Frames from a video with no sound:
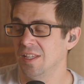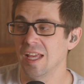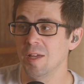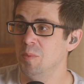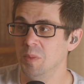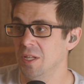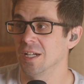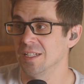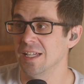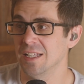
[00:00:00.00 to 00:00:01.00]
that they
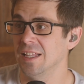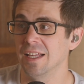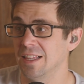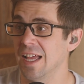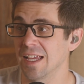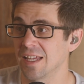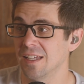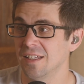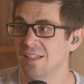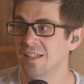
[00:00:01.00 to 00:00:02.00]
plugged in that they
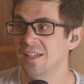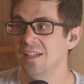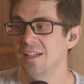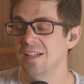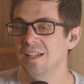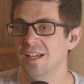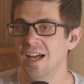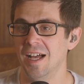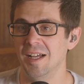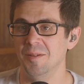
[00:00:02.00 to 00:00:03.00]
like. You
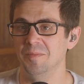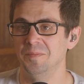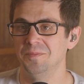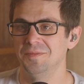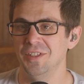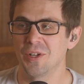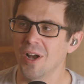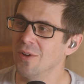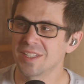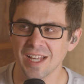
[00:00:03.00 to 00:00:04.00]

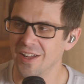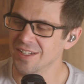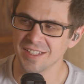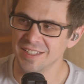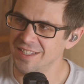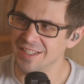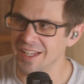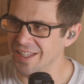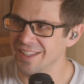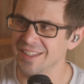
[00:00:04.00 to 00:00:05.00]
can always tell because
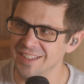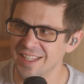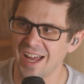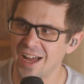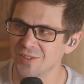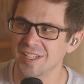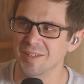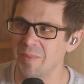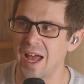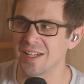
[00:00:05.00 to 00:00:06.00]
the house
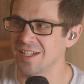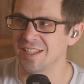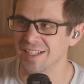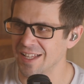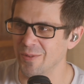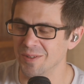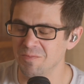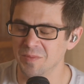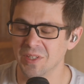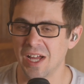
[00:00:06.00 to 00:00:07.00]
doesn't match anything that
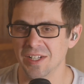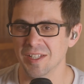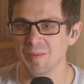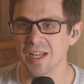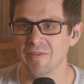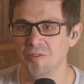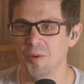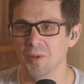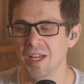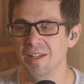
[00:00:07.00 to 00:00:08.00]
would logically make a
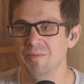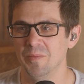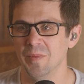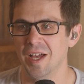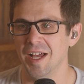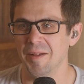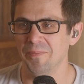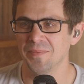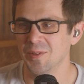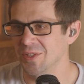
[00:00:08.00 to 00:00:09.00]
floor plan.
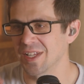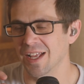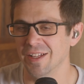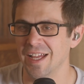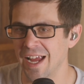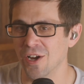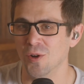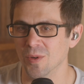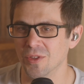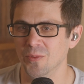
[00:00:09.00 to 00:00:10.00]
Or there's like a
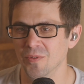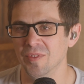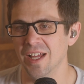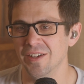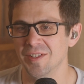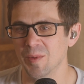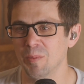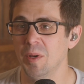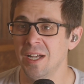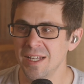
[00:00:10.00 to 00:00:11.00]
error with the roof line or
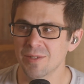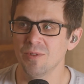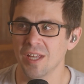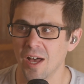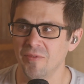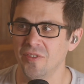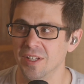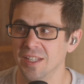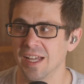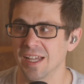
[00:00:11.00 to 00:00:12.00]
something. But it is really
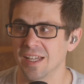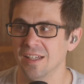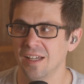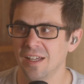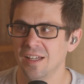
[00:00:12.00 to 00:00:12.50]
helpful in like